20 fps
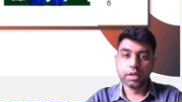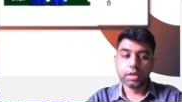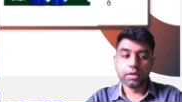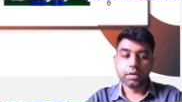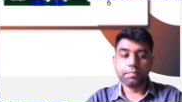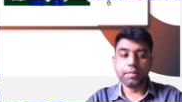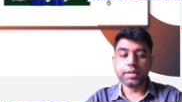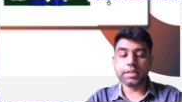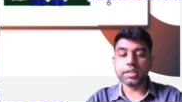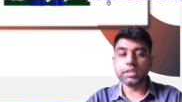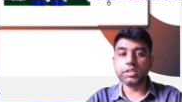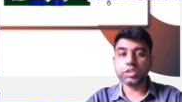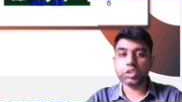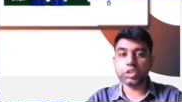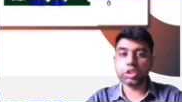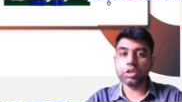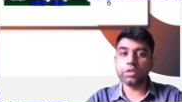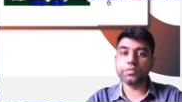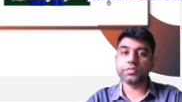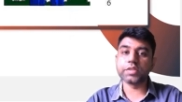But
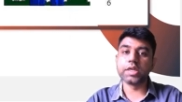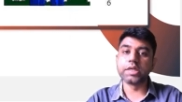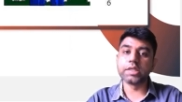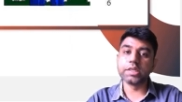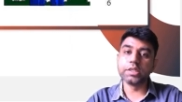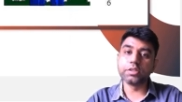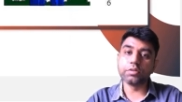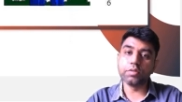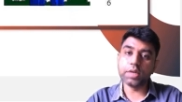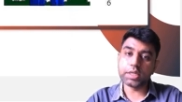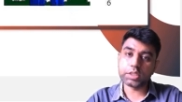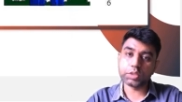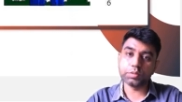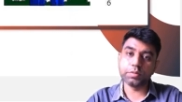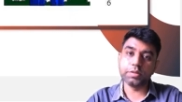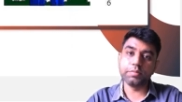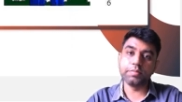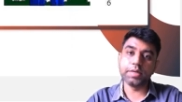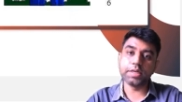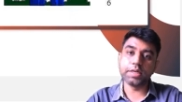instead of 32
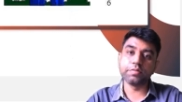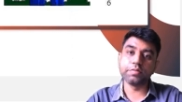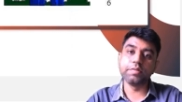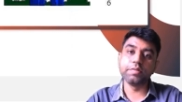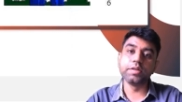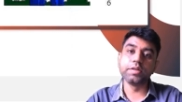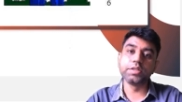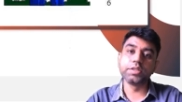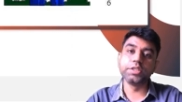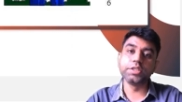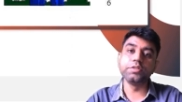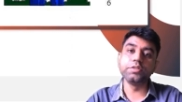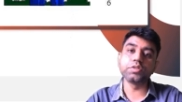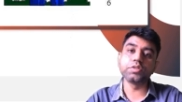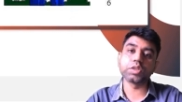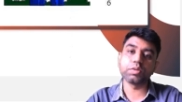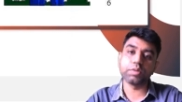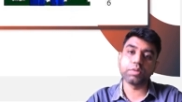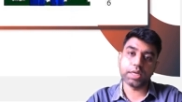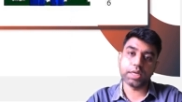experiment, we will
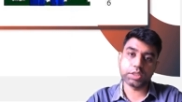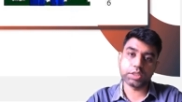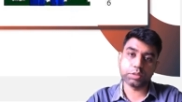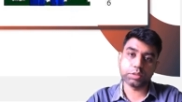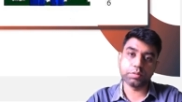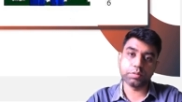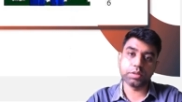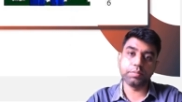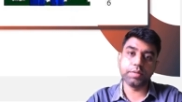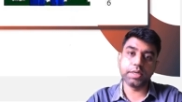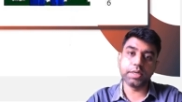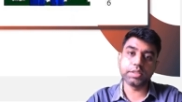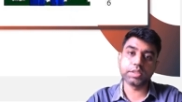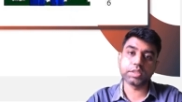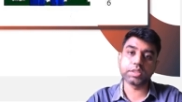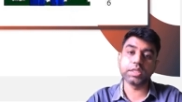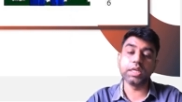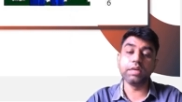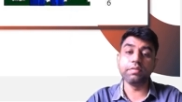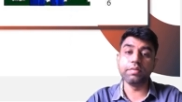reduce our experiment.
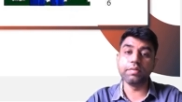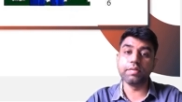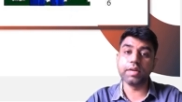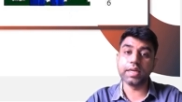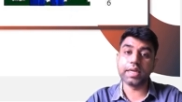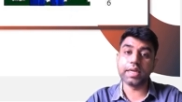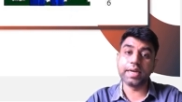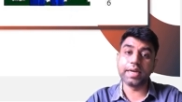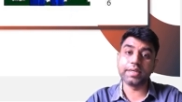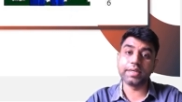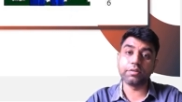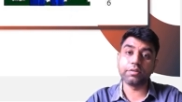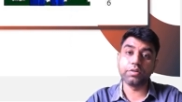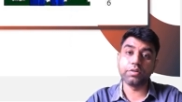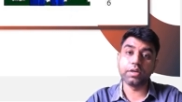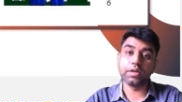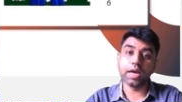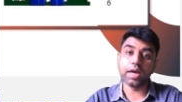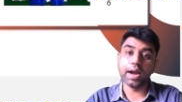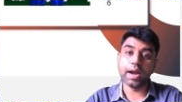Still we will get
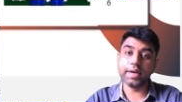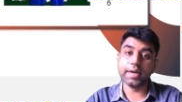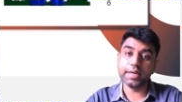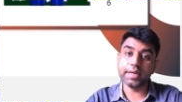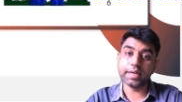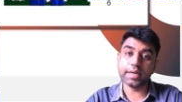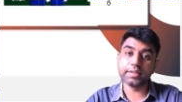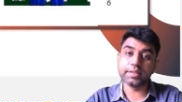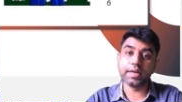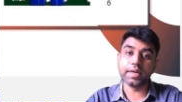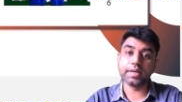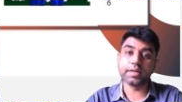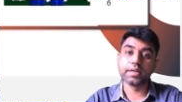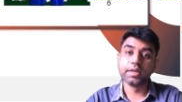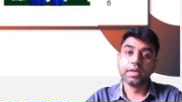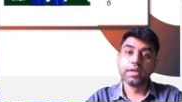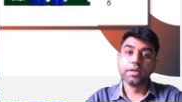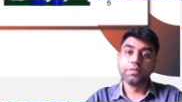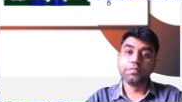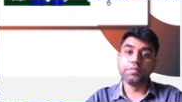idea
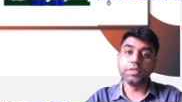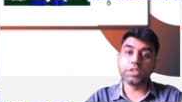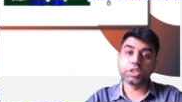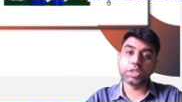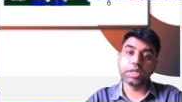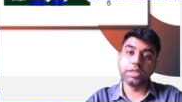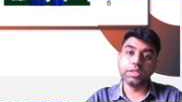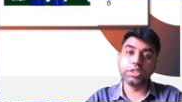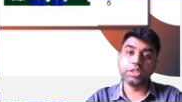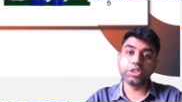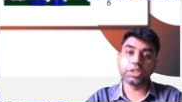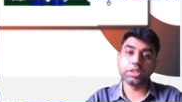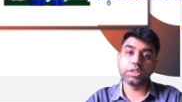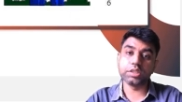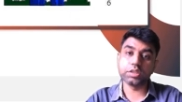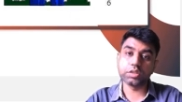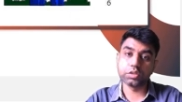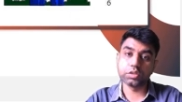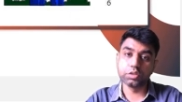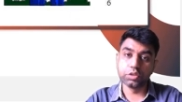that which condition
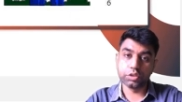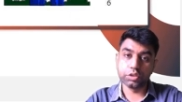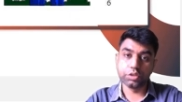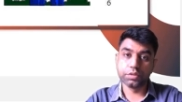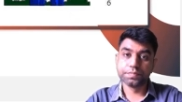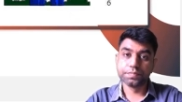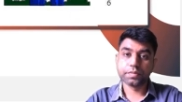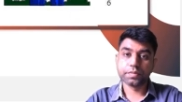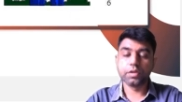is good.